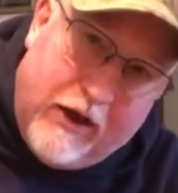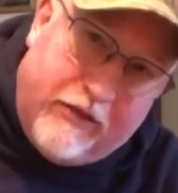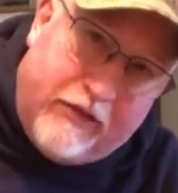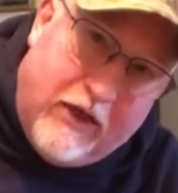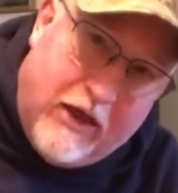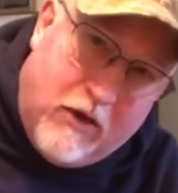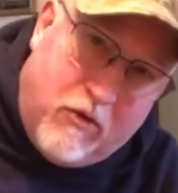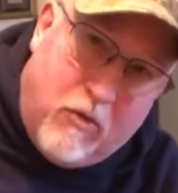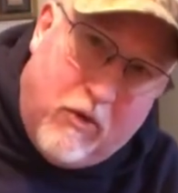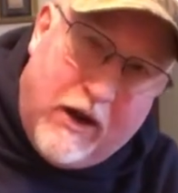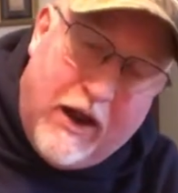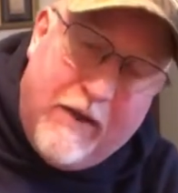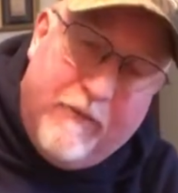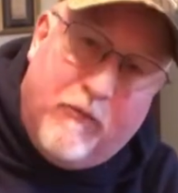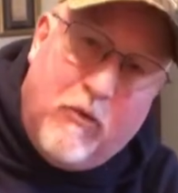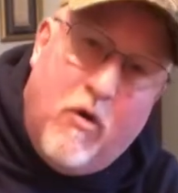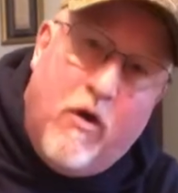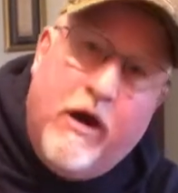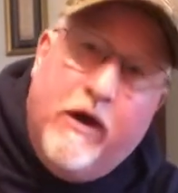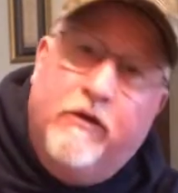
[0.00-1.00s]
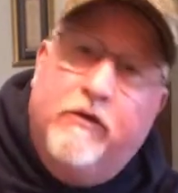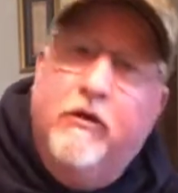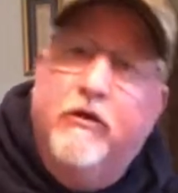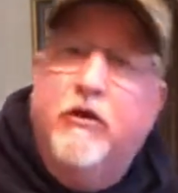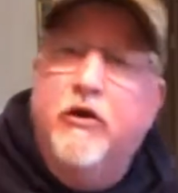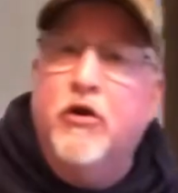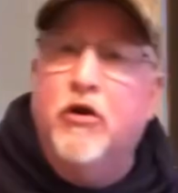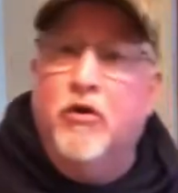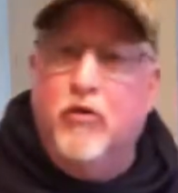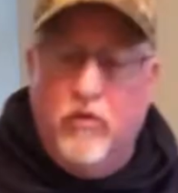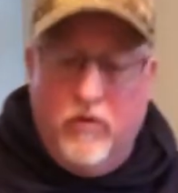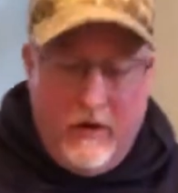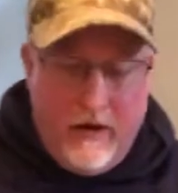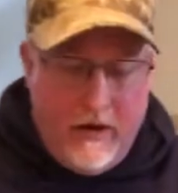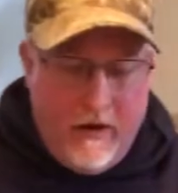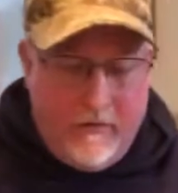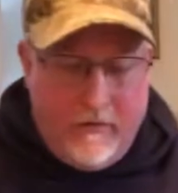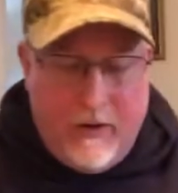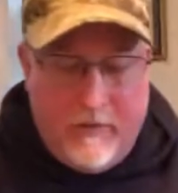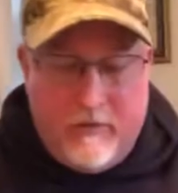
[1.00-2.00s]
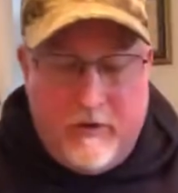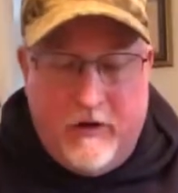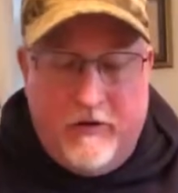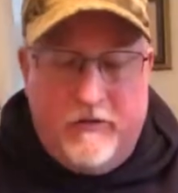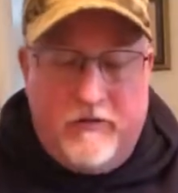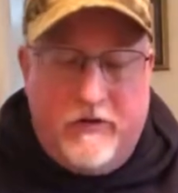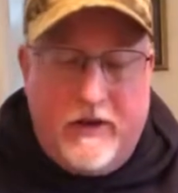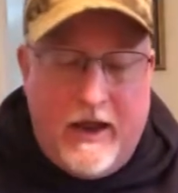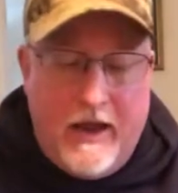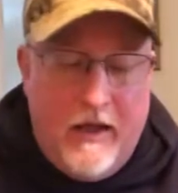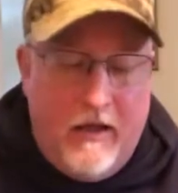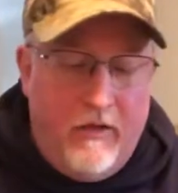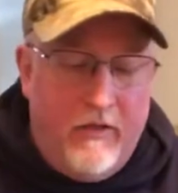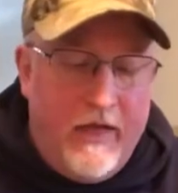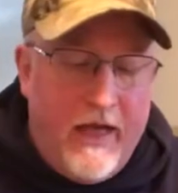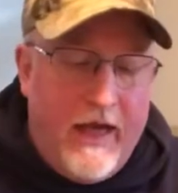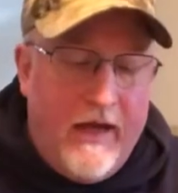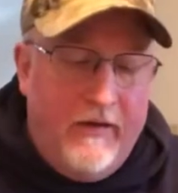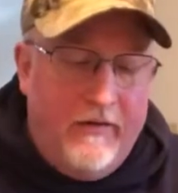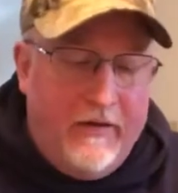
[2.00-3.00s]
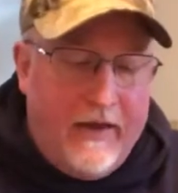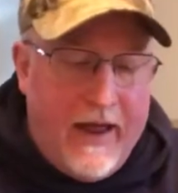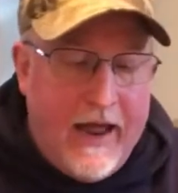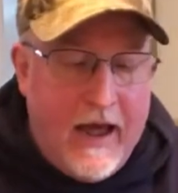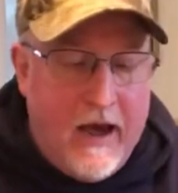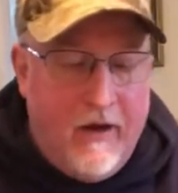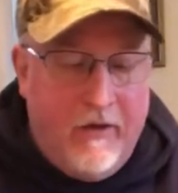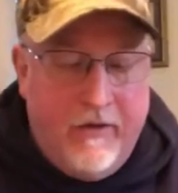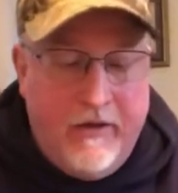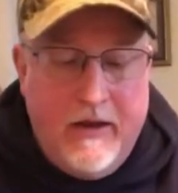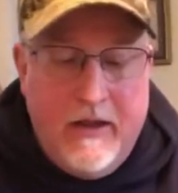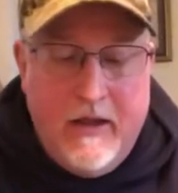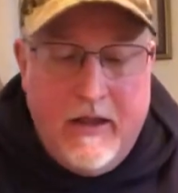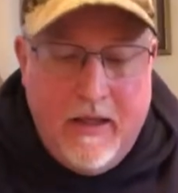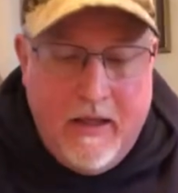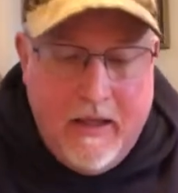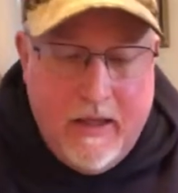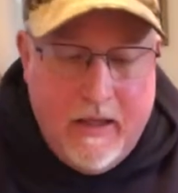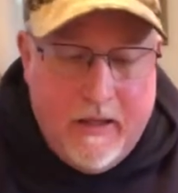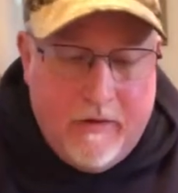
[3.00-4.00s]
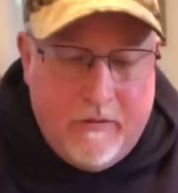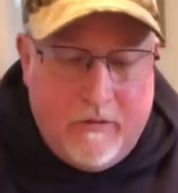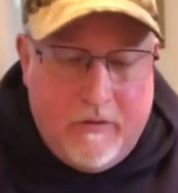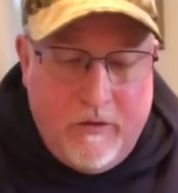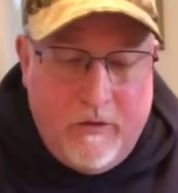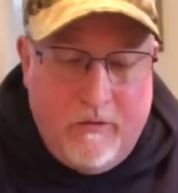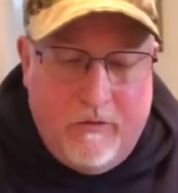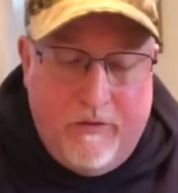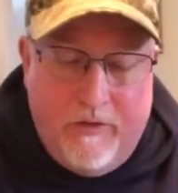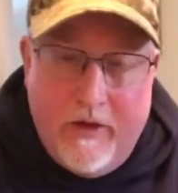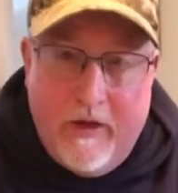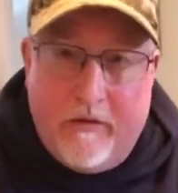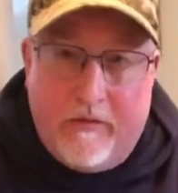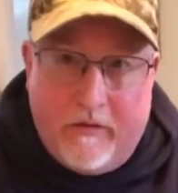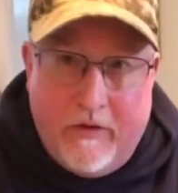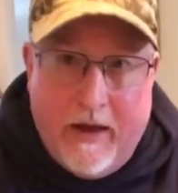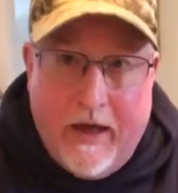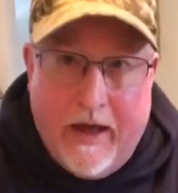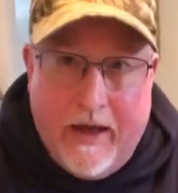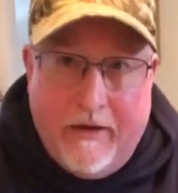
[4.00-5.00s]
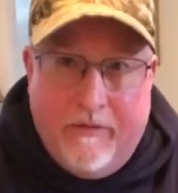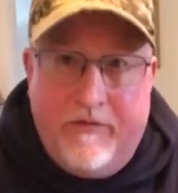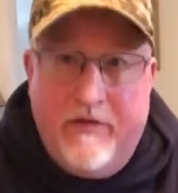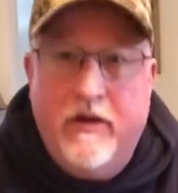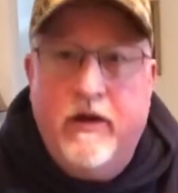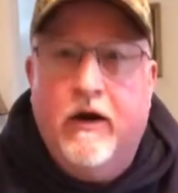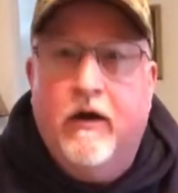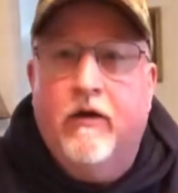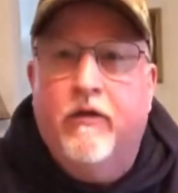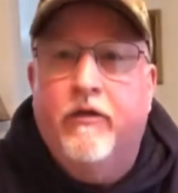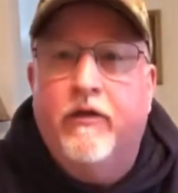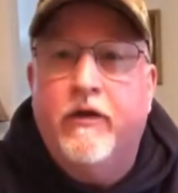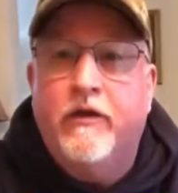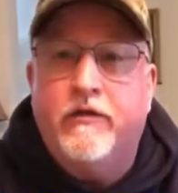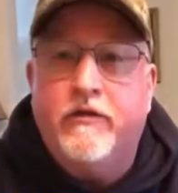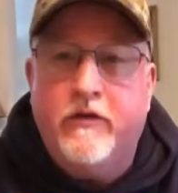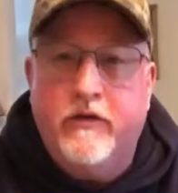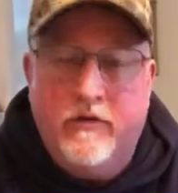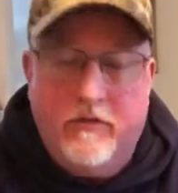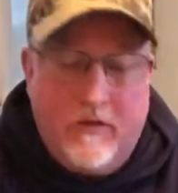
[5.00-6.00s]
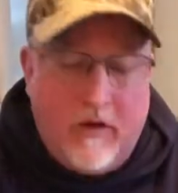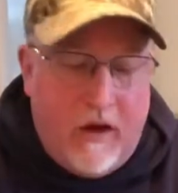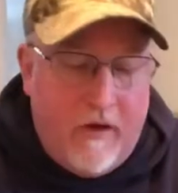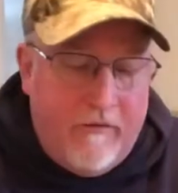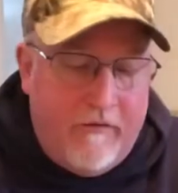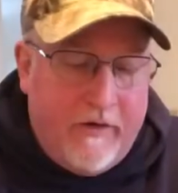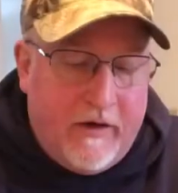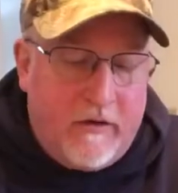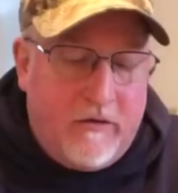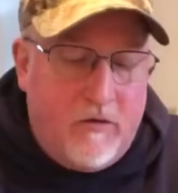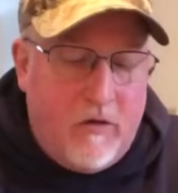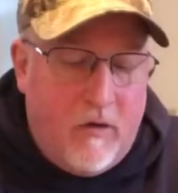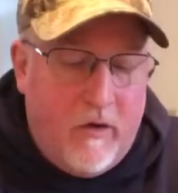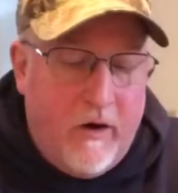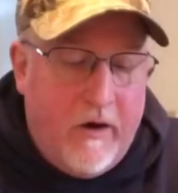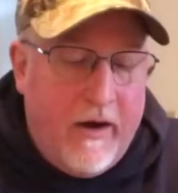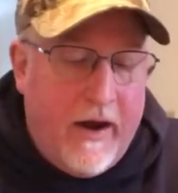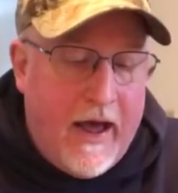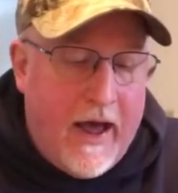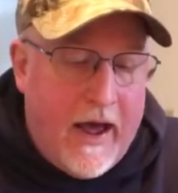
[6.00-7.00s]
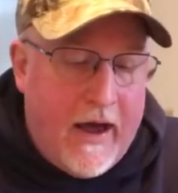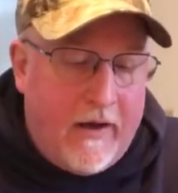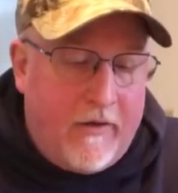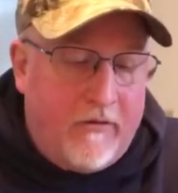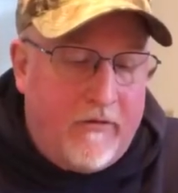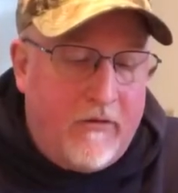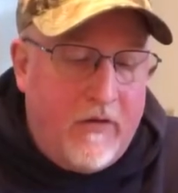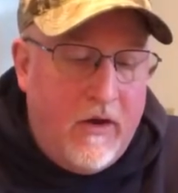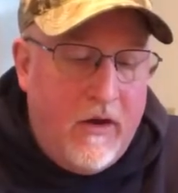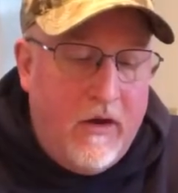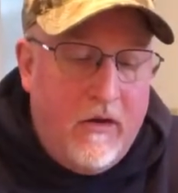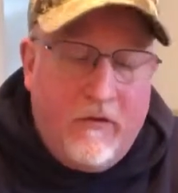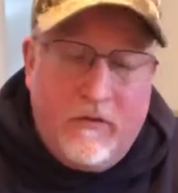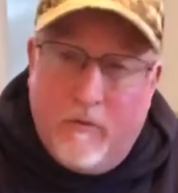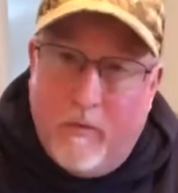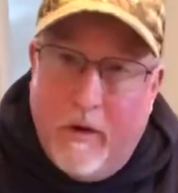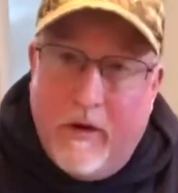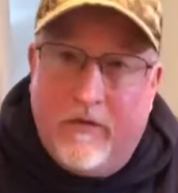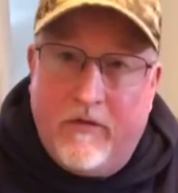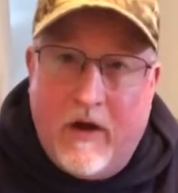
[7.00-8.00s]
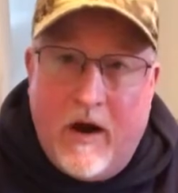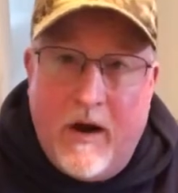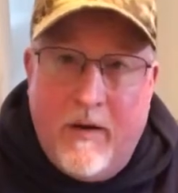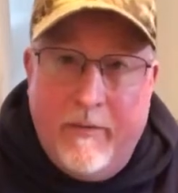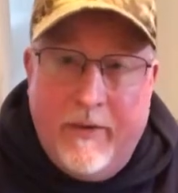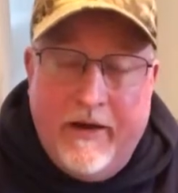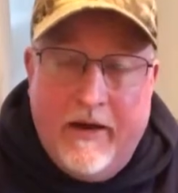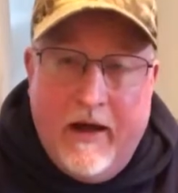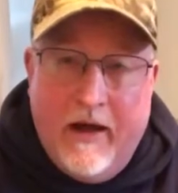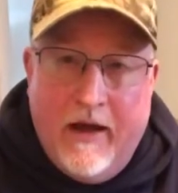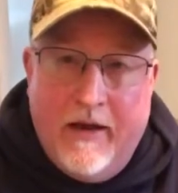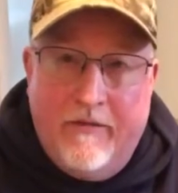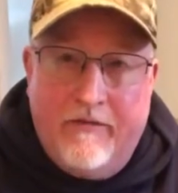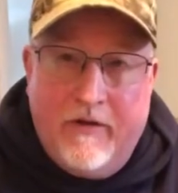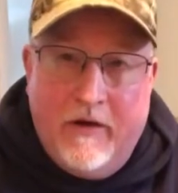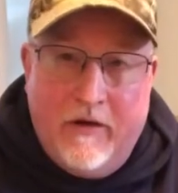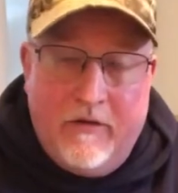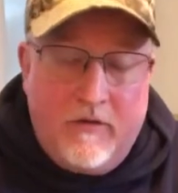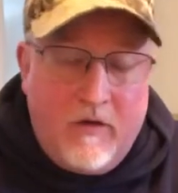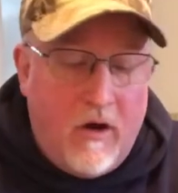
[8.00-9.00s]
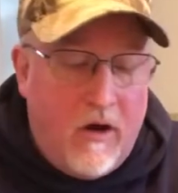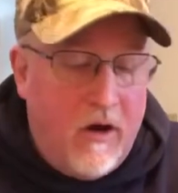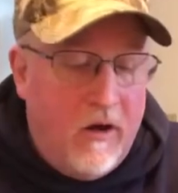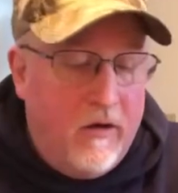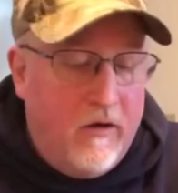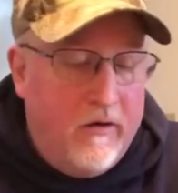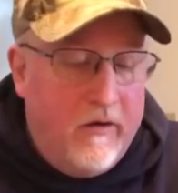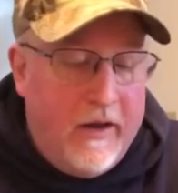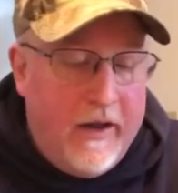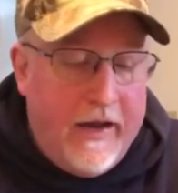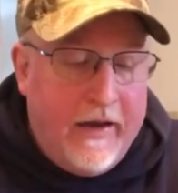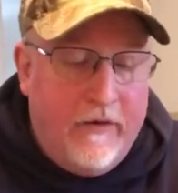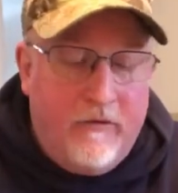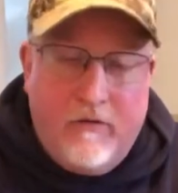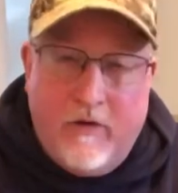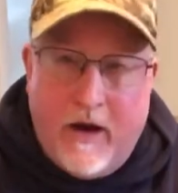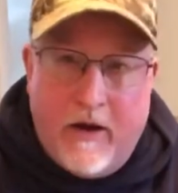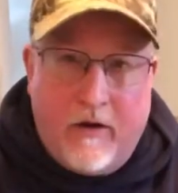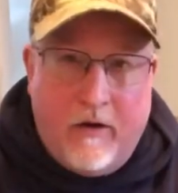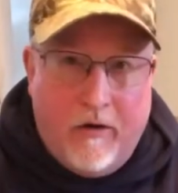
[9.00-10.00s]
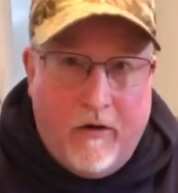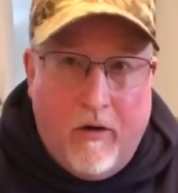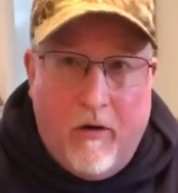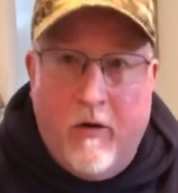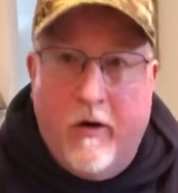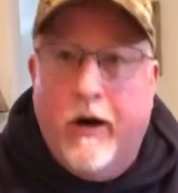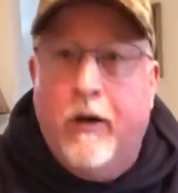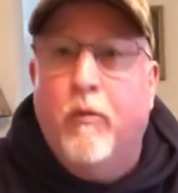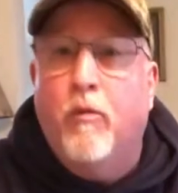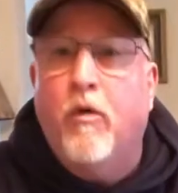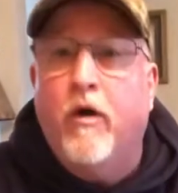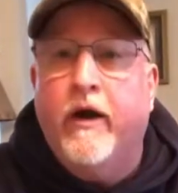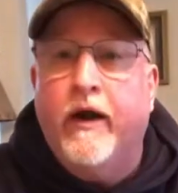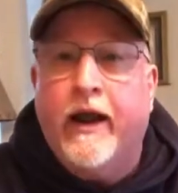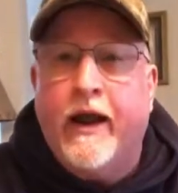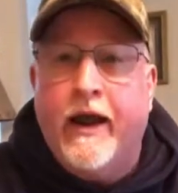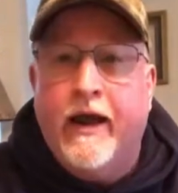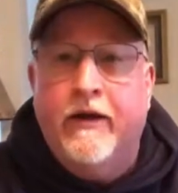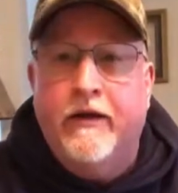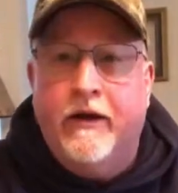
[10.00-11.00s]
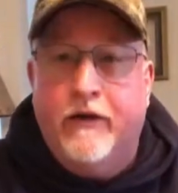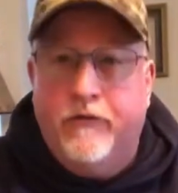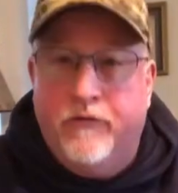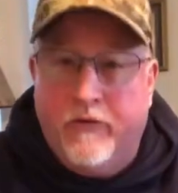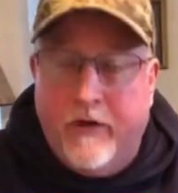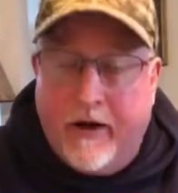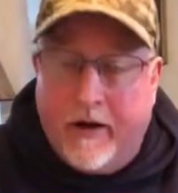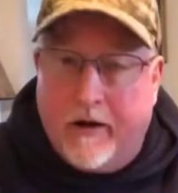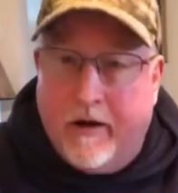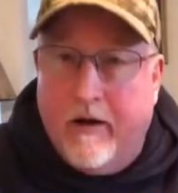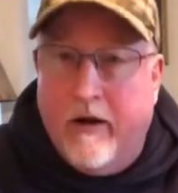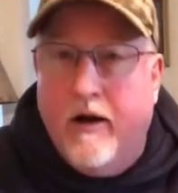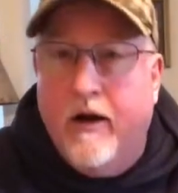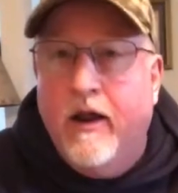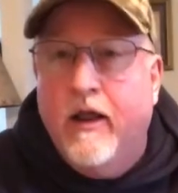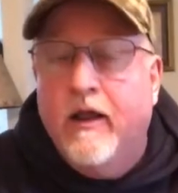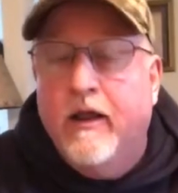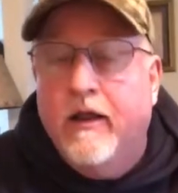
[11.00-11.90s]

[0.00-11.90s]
I think what I'm going to do is I'm going to scale that down to this knife here. This is a Victorinox Swiss Army knife and it's called a trekker or a one-handed trekker.